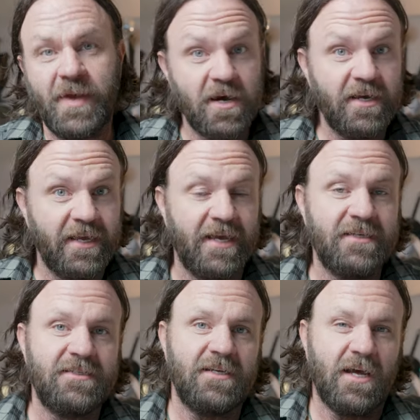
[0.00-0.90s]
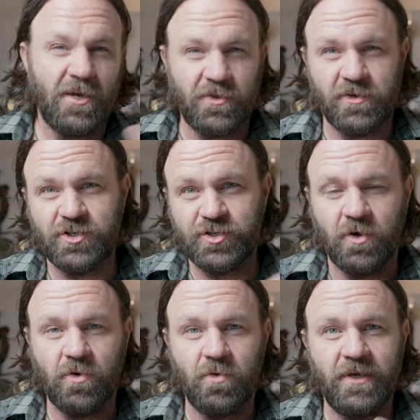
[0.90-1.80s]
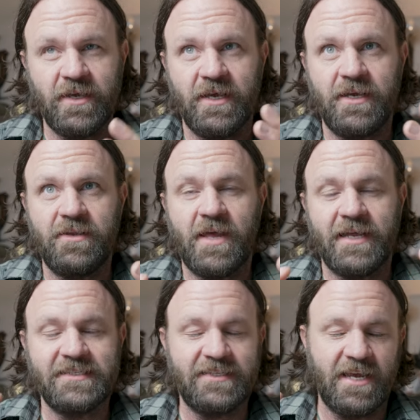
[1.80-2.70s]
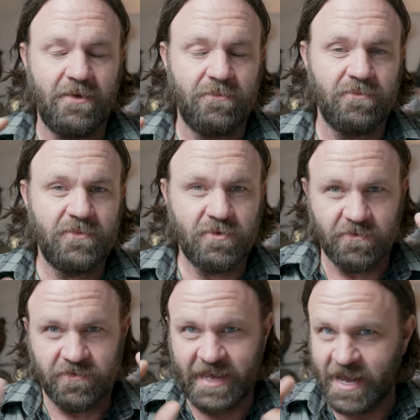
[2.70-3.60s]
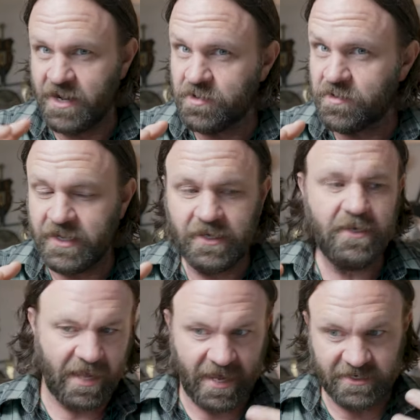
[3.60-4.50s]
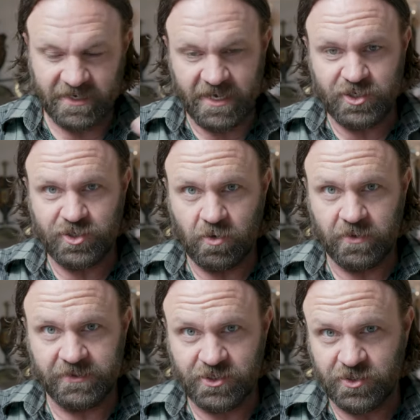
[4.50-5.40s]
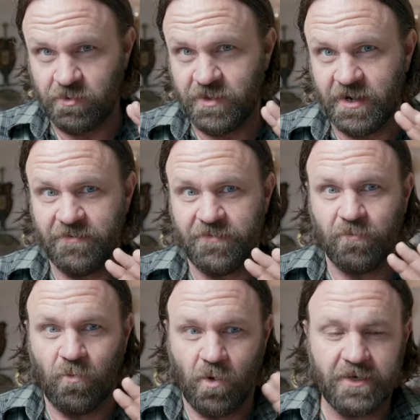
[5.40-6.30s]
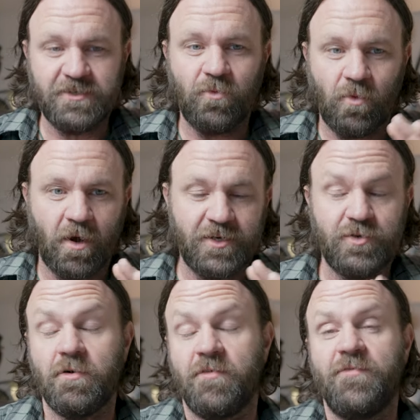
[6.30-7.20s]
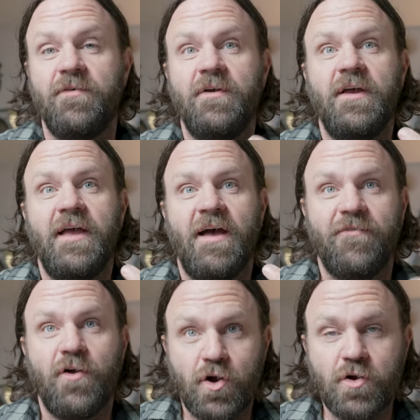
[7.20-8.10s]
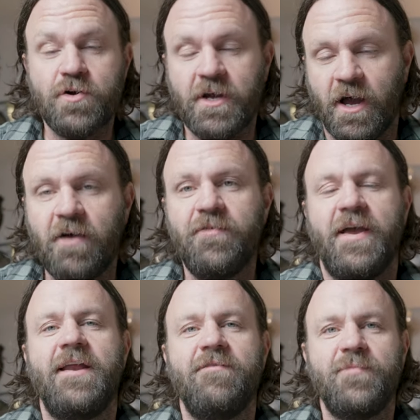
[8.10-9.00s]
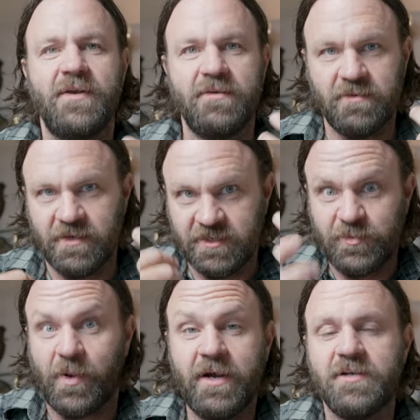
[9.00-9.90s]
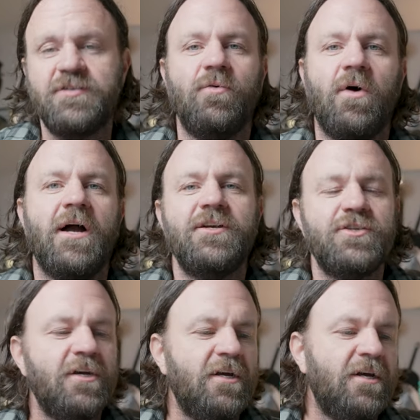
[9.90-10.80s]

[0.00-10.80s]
paired against another show in that same sort of category. And each show is a show that I've wanted to watch or have, have heard of and have been inspired to watch